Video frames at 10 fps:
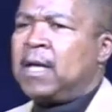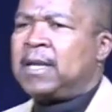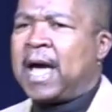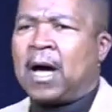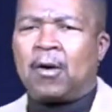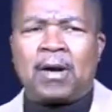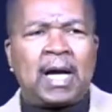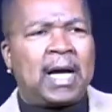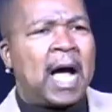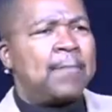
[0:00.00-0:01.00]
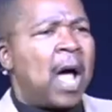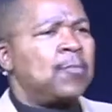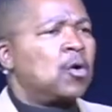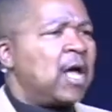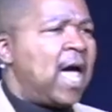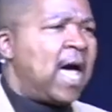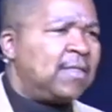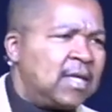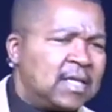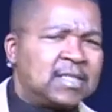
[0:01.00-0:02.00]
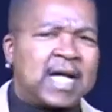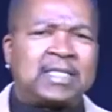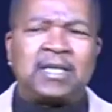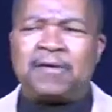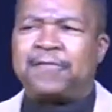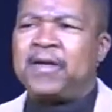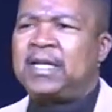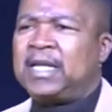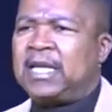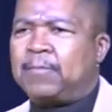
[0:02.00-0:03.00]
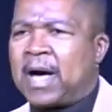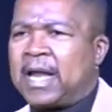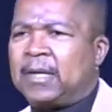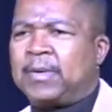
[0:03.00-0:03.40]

Now, I'm going to add this, not to offend anybody,